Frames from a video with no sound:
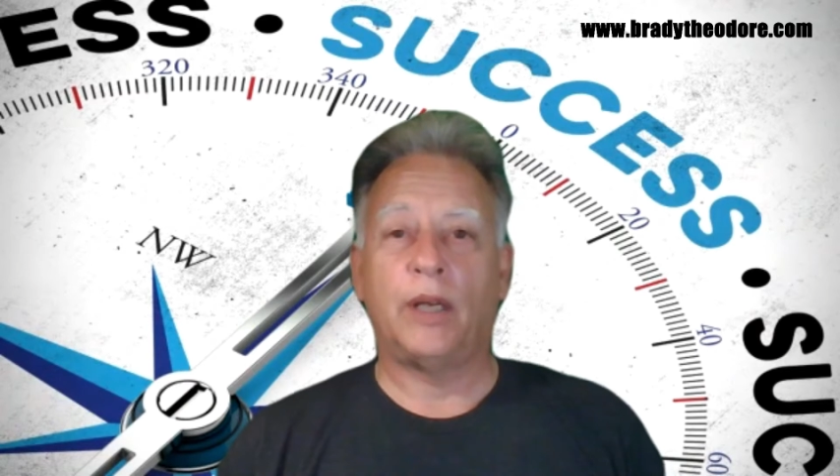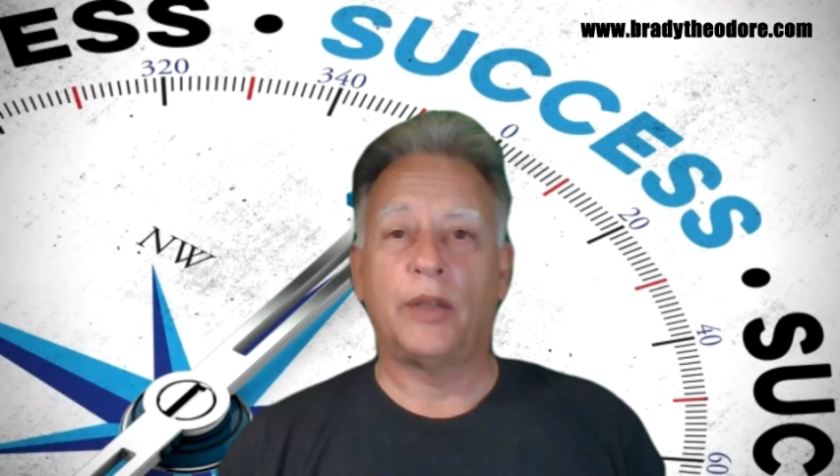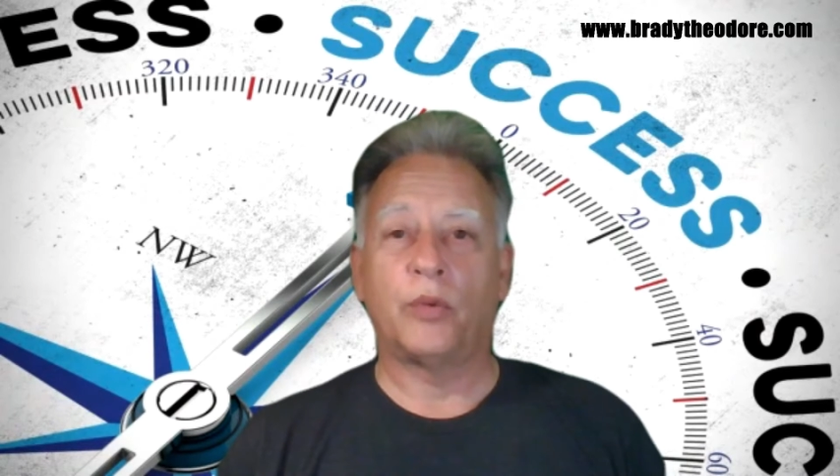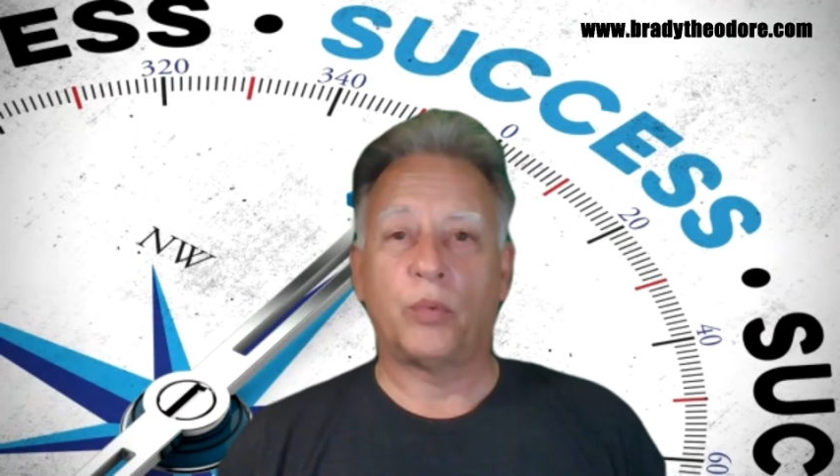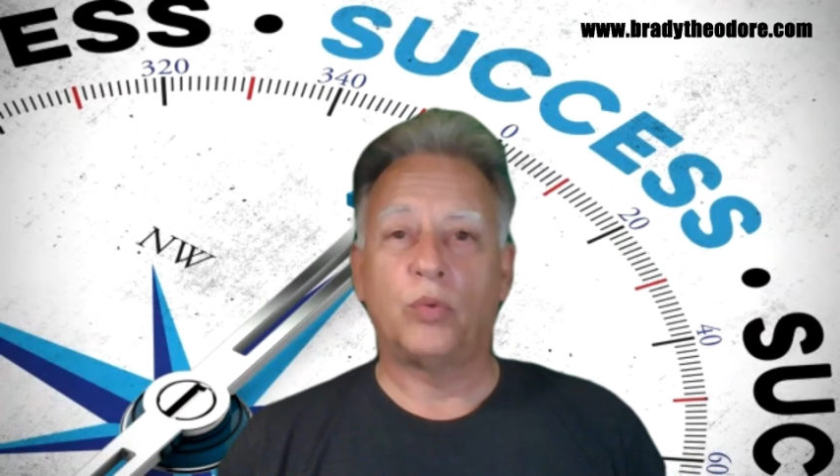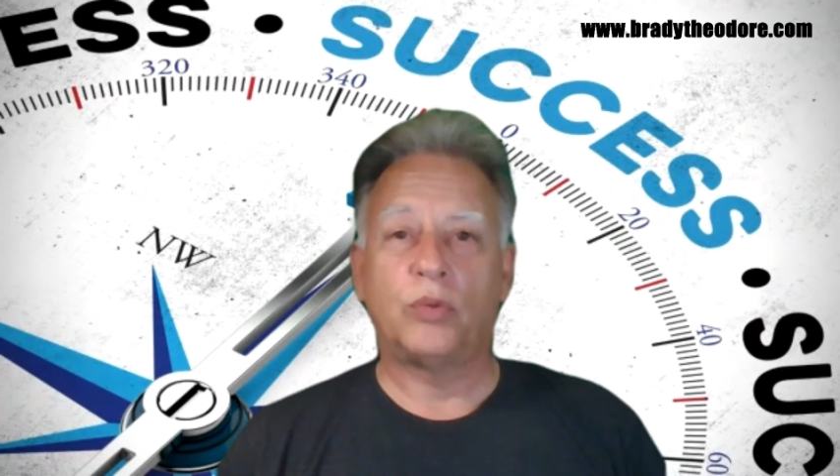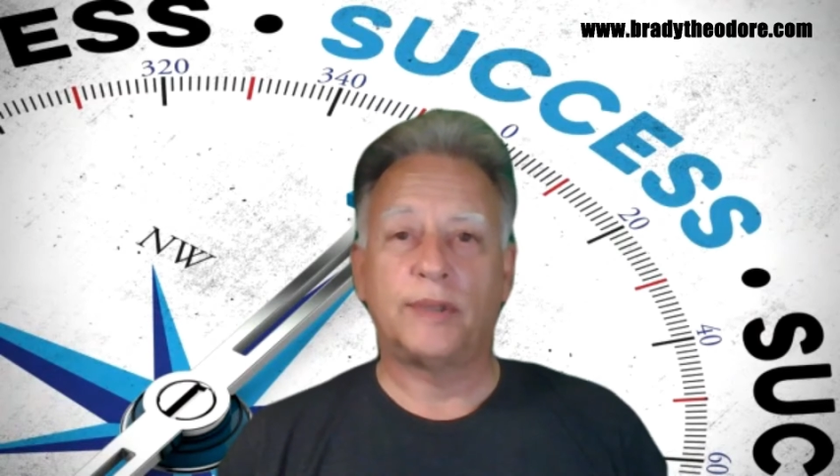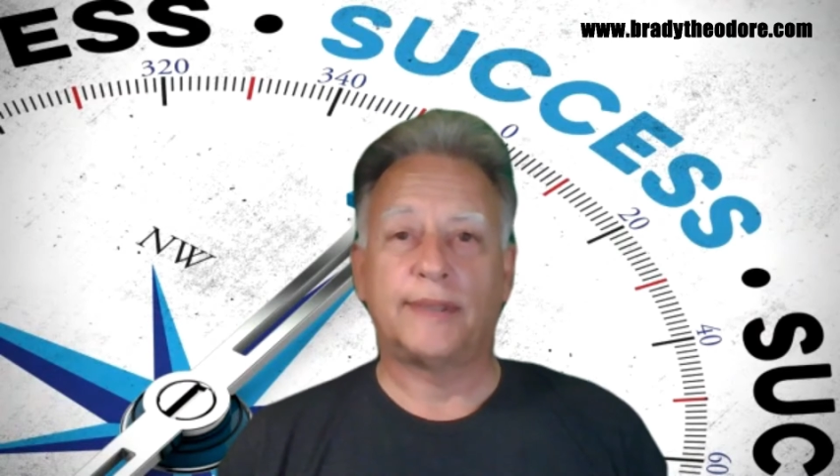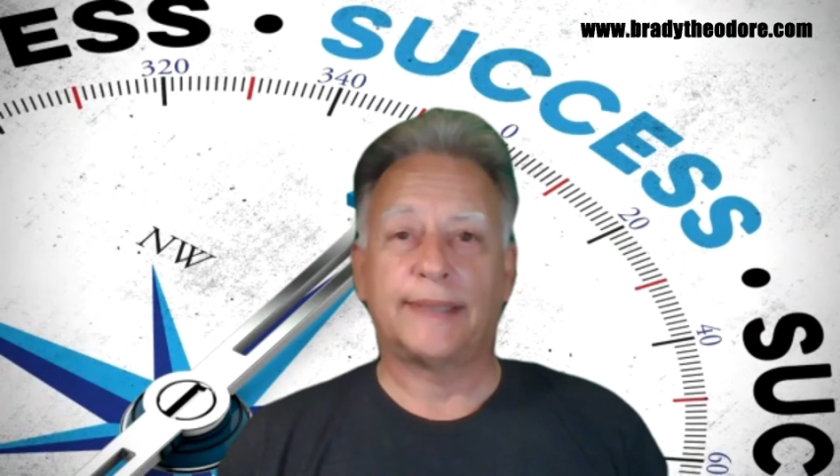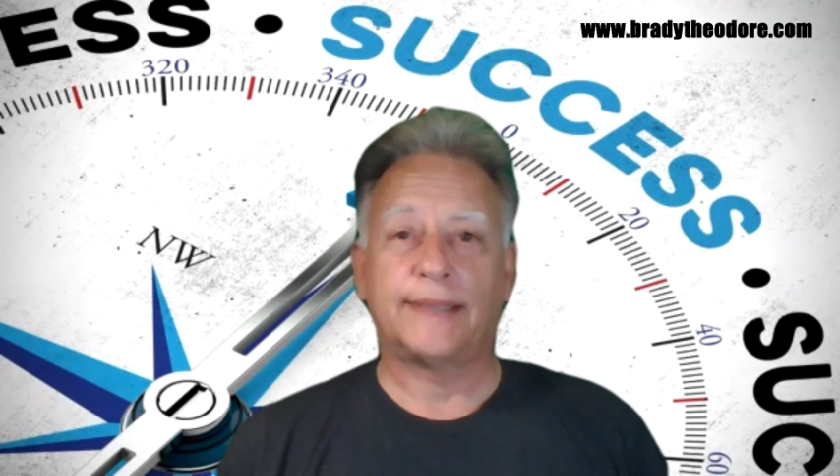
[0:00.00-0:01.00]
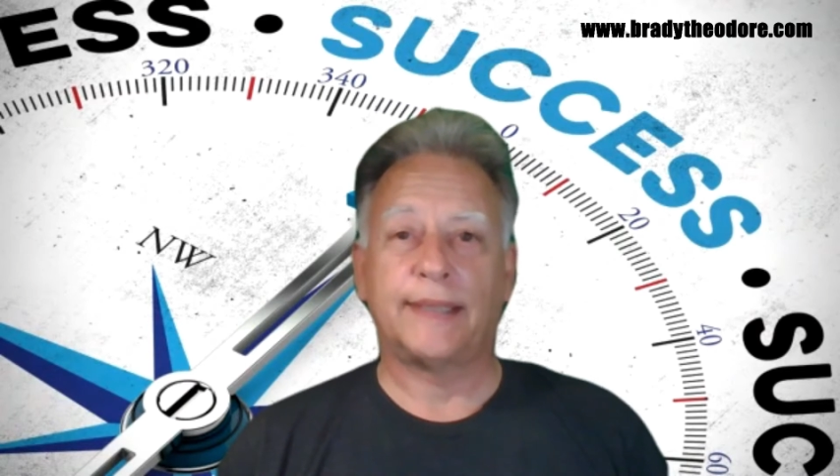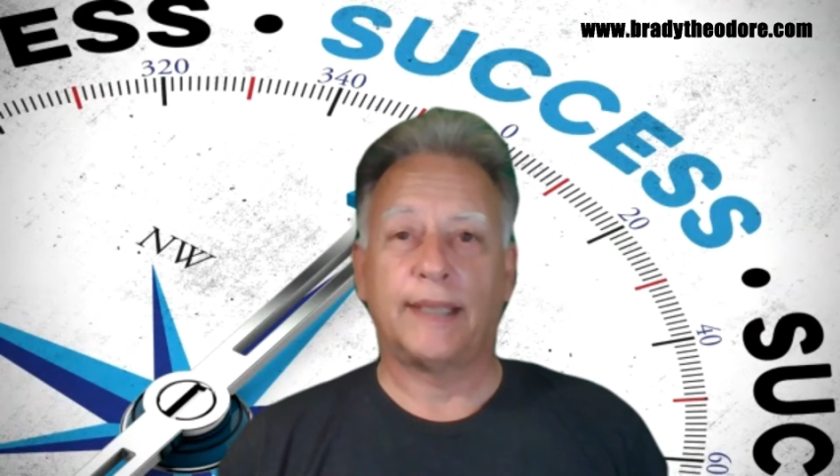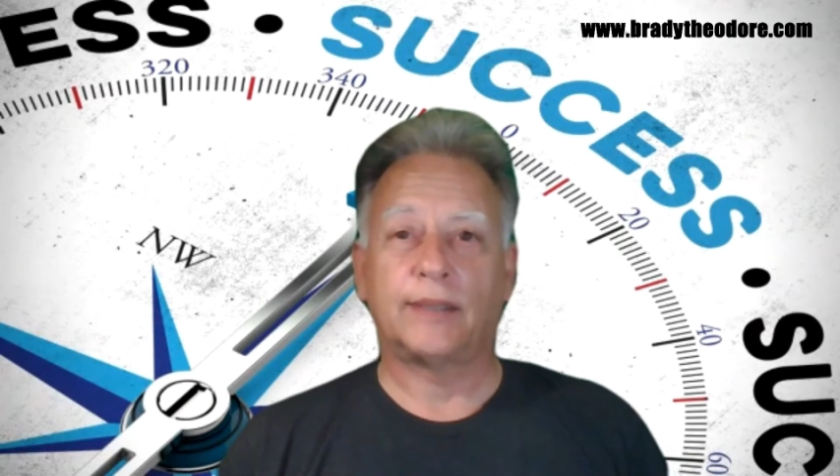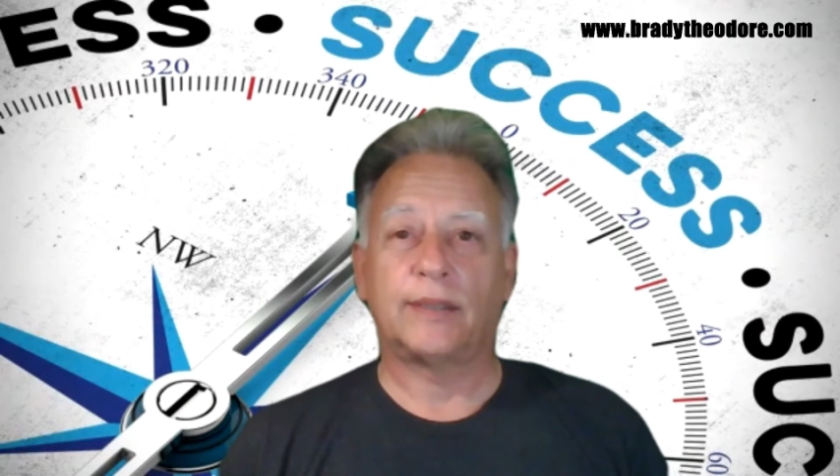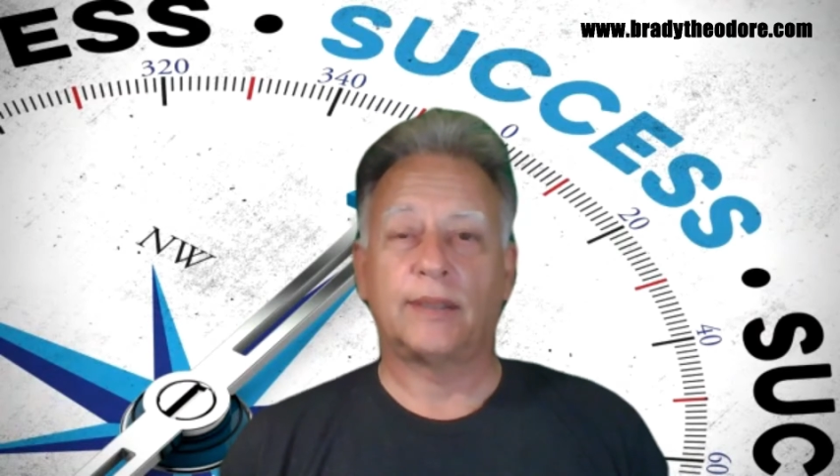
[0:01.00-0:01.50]
on the road to
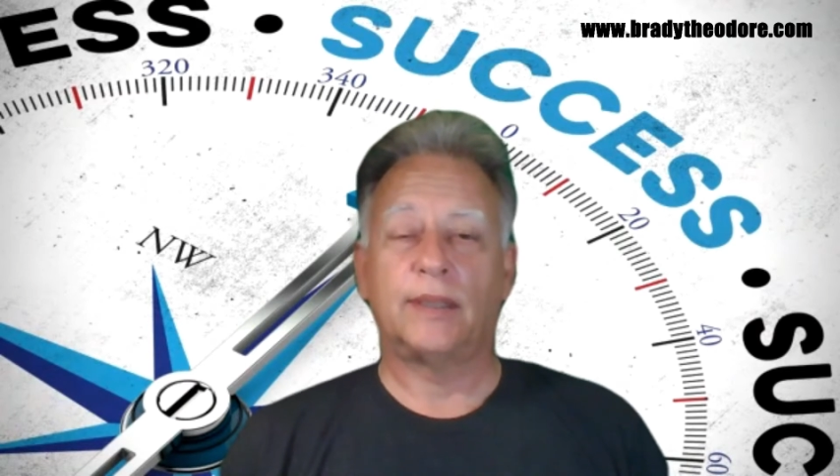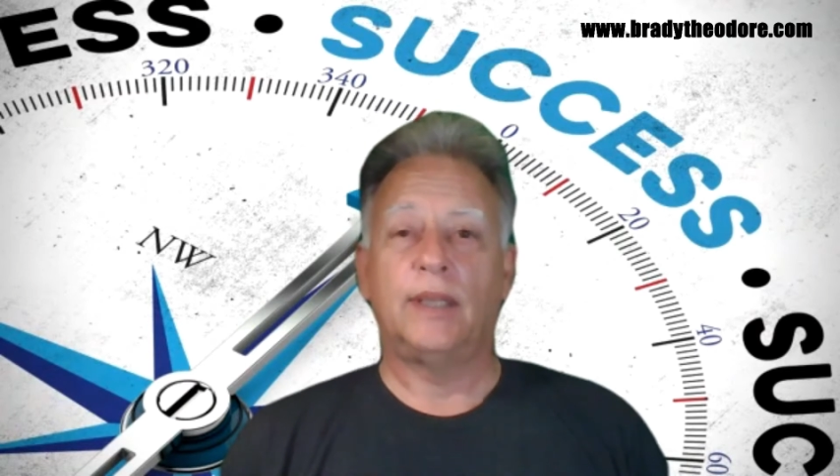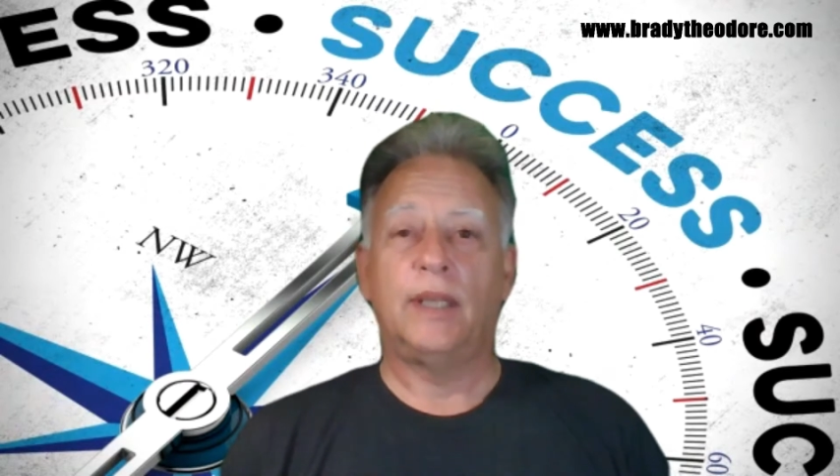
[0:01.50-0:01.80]
success,